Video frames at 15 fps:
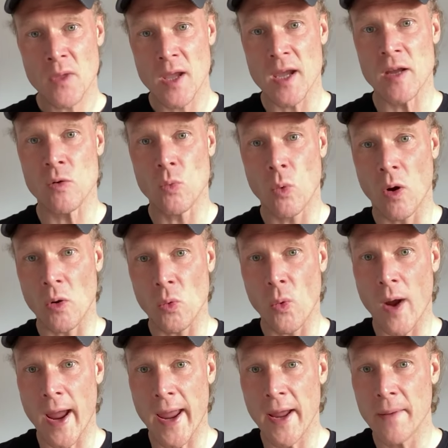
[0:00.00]
in one
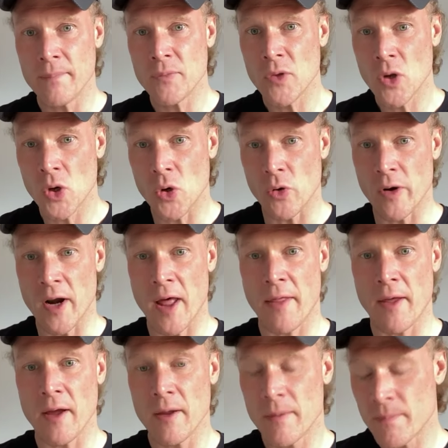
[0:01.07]
way or
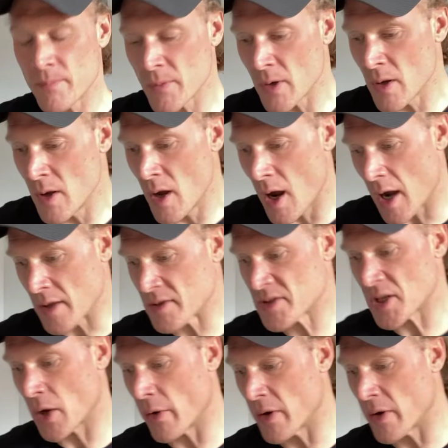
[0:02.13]
another. And so I